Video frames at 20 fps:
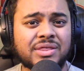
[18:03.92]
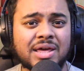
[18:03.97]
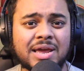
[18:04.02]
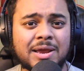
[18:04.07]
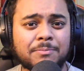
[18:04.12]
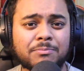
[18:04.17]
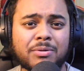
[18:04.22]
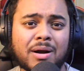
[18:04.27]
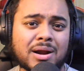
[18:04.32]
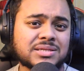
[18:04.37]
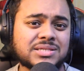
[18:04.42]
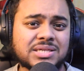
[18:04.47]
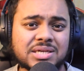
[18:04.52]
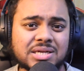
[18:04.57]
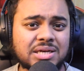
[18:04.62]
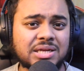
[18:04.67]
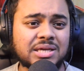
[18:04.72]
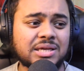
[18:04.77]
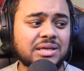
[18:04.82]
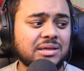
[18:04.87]
they
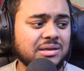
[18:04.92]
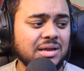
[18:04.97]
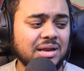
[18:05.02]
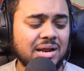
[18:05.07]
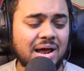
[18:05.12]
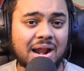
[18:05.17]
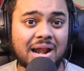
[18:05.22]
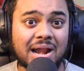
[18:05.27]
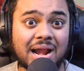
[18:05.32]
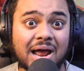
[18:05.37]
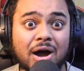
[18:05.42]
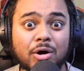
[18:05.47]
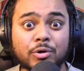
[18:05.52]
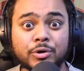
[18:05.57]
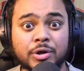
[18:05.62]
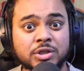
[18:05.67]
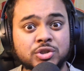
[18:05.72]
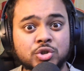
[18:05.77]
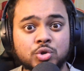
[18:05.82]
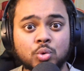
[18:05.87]
practically
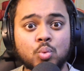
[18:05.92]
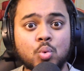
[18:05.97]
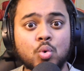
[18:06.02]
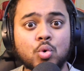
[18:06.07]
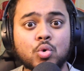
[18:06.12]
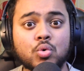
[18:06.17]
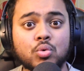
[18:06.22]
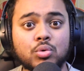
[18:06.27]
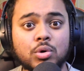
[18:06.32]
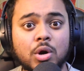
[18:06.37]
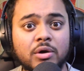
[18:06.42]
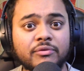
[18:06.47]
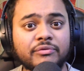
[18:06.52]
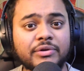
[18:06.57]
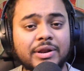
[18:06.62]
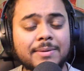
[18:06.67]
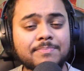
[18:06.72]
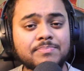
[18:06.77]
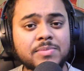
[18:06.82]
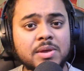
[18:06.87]
allowed us to walk all over
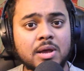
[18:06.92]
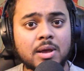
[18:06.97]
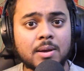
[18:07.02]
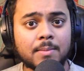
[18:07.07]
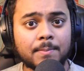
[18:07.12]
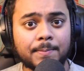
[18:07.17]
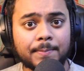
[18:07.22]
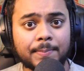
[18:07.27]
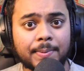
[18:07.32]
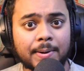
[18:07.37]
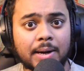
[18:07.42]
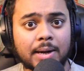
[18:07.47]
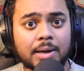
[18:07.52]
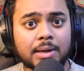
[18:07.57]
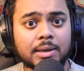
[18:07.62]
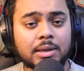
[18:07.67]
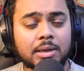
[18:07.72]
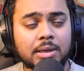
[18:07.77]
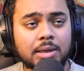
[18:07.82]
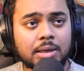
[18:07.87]
them.
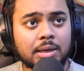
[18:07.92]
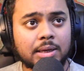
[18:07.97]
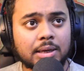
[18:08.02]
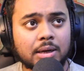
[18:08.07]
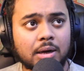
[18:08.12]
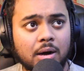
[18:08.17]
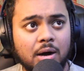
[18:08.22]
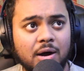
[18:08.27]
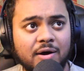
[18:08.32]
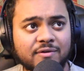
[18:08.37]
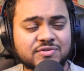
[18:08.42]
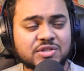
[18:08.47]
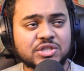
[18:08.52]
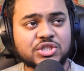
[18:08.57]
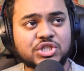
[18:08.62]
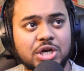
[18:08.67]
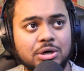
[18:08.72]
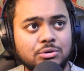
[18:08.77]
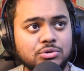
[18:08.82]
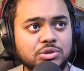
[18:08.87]
But after
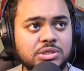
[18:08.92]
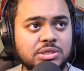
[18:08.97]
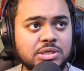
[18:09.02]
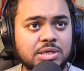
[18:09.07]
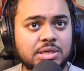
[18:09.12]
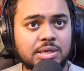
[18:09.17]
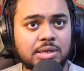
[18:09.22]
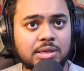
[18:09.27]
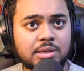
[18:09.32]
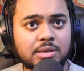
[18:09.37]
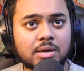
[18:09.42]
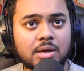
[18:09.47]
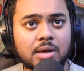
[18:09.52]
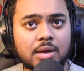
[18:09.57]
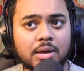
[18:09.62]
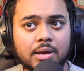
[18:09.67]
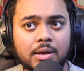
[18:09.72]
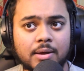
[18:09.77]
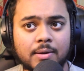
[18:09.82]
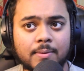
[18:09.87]
Chelsea,
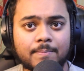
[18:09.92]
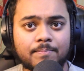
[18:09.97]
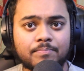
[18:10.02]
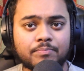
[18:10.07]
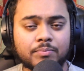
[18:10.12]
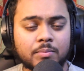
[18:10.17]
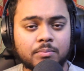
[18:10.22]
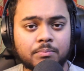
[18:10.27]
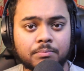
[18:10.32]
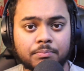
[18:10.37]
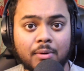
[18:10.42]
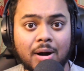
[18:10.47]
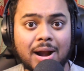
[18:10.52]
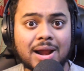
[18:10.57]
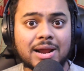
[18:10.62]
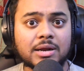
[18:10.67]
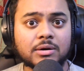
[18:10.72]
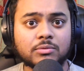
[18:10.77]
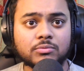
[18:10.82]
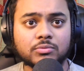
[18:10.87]

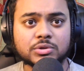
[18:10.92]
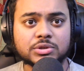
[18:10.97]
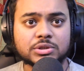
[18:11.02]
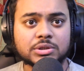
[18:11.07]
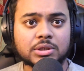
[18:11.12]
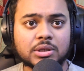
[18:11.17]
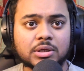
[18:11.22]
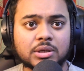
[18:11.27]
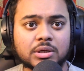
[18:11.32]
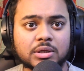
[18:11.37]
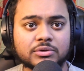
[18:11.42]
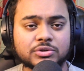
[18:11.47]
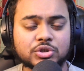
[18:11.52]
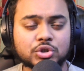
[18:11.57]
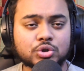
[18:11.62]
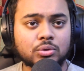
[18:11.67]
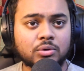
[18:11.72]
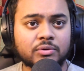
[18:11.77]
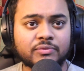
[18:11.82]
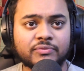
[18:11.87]
Brighton was a
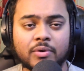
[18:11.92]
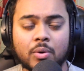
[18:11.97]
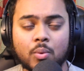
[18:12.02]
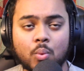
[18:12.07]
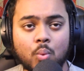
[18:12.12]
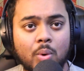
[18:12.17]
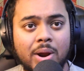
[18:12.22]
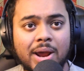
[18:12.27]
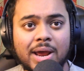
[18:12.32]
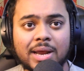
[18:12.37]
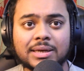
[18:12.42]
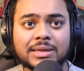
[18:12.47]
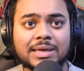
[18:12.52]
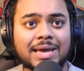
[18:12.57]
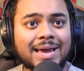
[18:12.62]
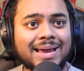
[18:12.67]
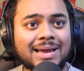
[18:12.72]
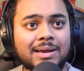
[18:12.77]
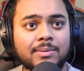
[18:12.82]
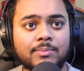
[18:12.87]
sort of a weird
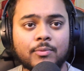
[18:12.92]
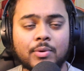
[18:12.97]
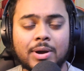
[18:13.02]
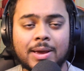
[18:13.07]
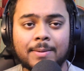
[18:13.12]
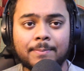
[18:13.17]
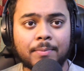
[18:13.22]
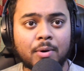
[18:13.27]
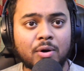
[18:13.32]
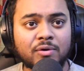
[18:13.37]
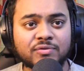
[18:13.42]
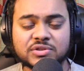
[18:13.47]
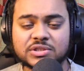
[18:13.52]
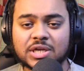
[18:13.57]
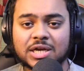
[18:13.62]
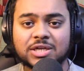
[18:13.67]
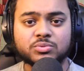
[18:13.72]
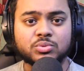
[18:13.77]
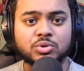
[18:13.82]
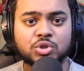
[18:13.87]
game where both
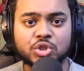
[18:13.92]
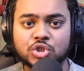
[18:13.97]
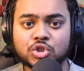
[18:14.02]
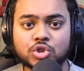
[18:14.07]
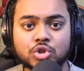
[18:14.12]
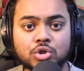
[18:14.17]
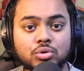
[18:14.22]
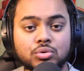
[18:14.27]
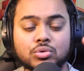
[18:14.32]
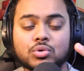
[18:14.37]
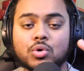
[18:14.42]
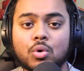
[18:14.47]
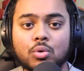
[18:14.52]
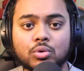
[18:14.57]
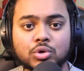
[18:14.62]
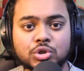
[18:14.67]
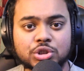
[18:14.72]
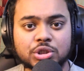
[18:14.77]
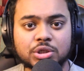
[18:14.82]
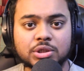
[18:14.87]
sides were just too
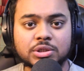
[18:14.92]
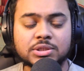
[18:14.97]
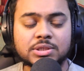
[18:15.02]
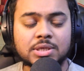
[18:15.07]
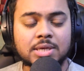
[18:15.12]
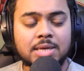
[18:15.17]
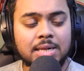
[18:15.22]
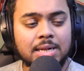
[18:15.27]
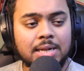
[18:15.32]
cautious.